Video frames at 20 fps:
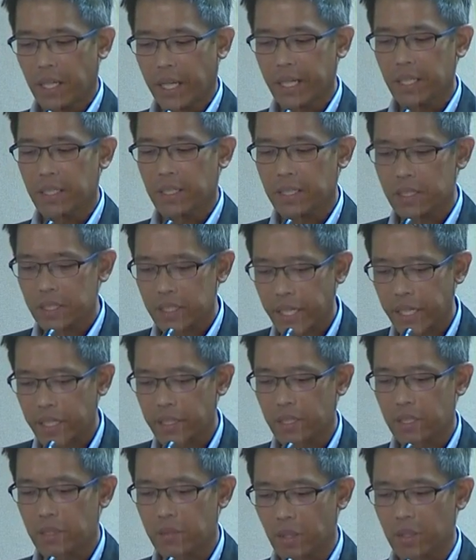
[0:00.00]
and
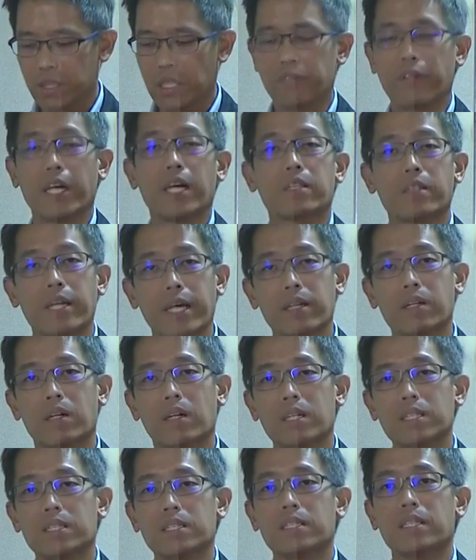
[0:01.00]
contain the growth of healthcare
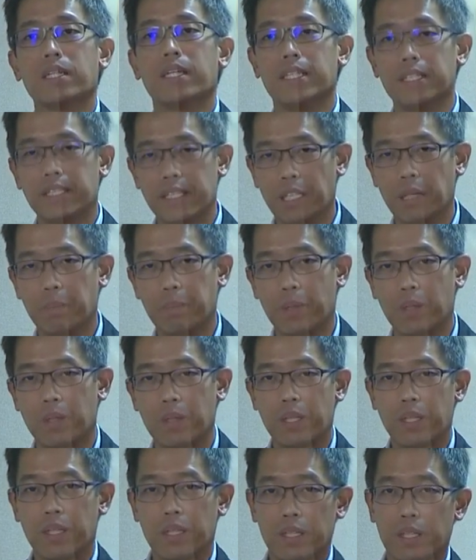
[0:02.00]
costs in
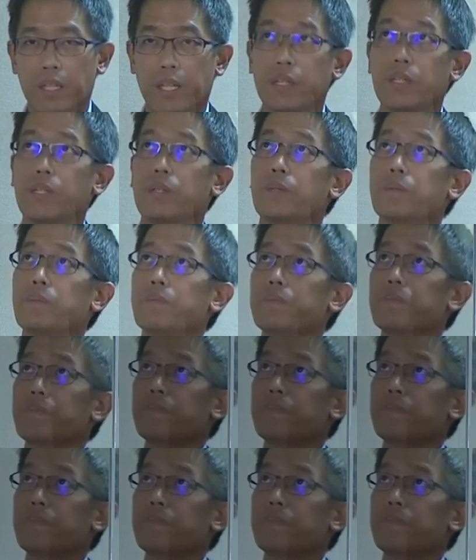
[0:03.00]
Singapore. Thank you.